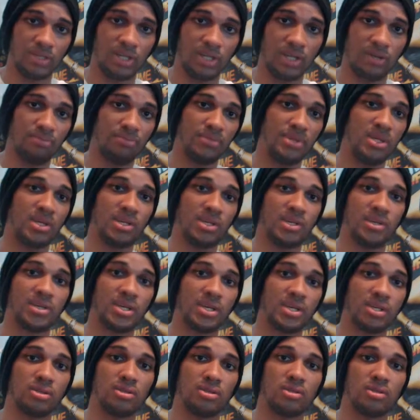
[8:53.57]
Mil
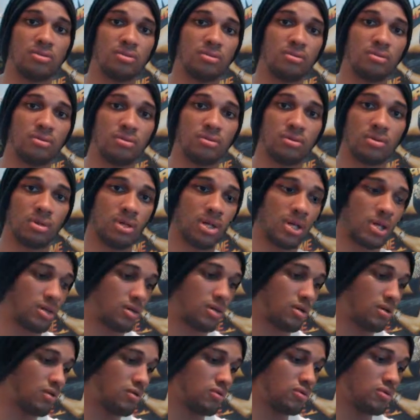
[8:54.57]
did to
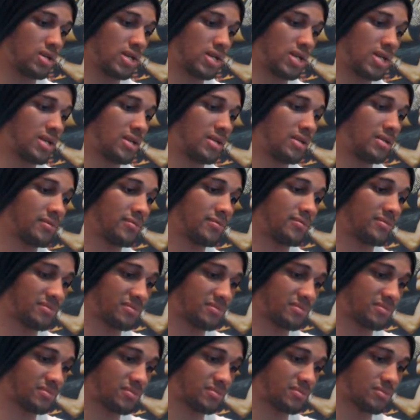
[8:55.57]
Conan.
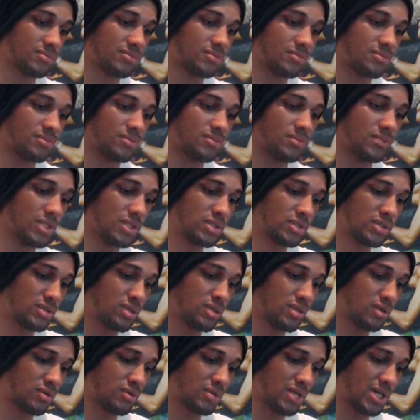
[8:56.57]

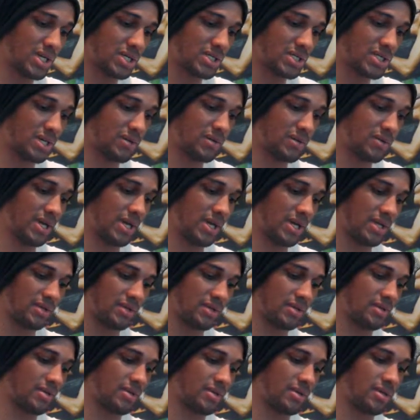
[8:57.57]
So that's how it
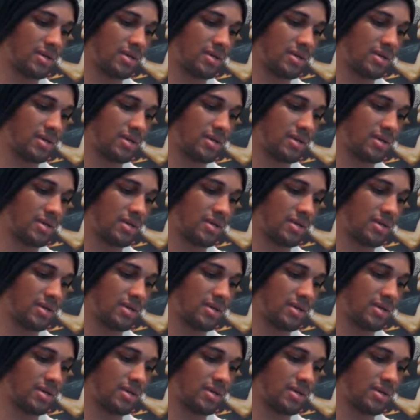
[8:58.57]
ended.